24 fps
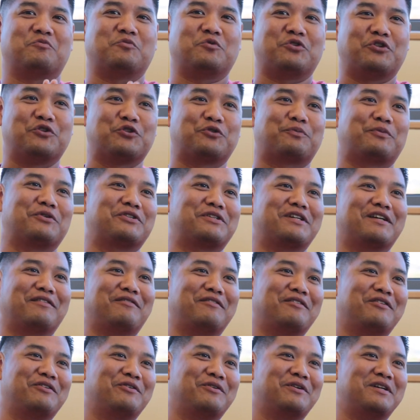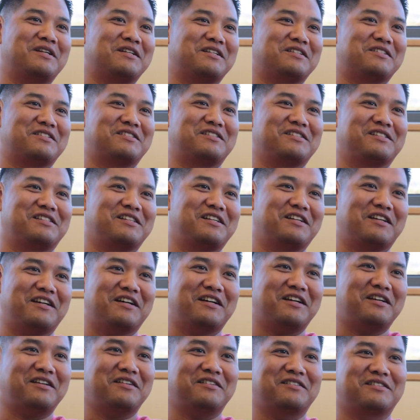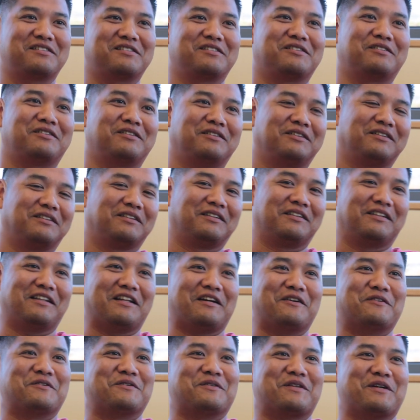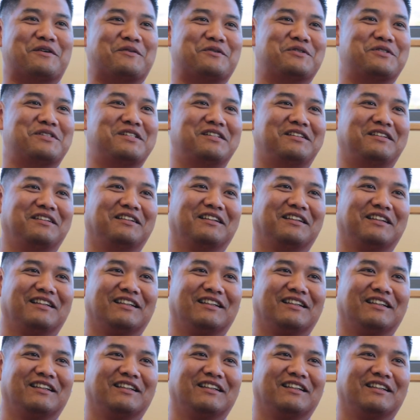she was perceptive to do it, and she said yeah. So that that was it.